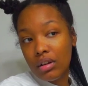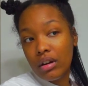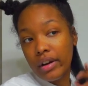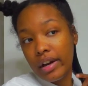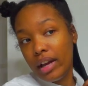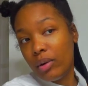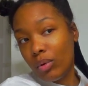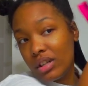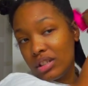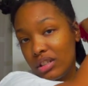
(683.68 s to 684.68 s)
Alright, and
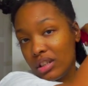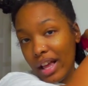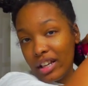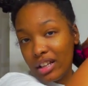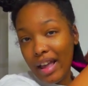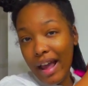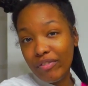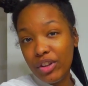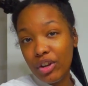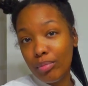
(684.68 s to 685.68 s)
once, like,
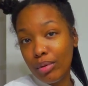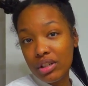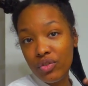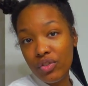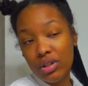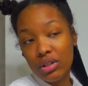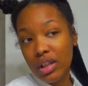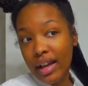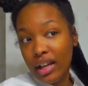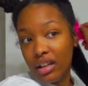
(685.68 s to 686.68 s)
after your brush feels
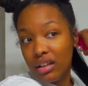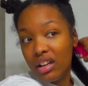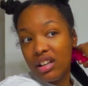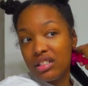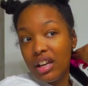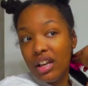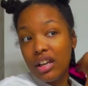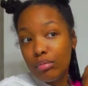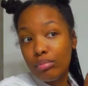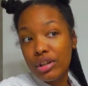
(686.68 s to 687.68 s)
like it, it,
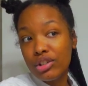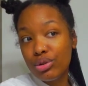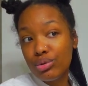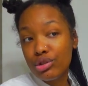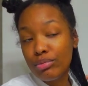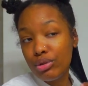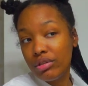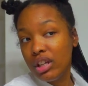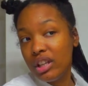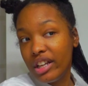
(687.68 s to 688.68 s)
can brush through
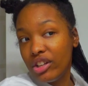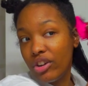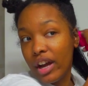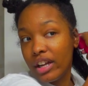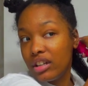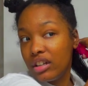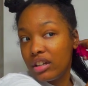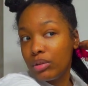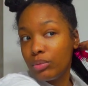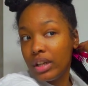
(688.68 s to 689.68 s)
smoothly, then you're kind of
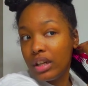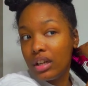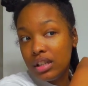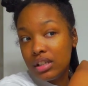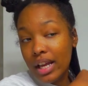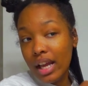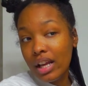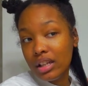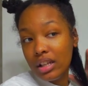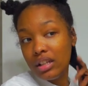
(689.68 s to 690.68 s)
done with
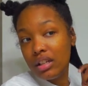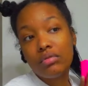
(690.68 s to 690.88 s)
detangling.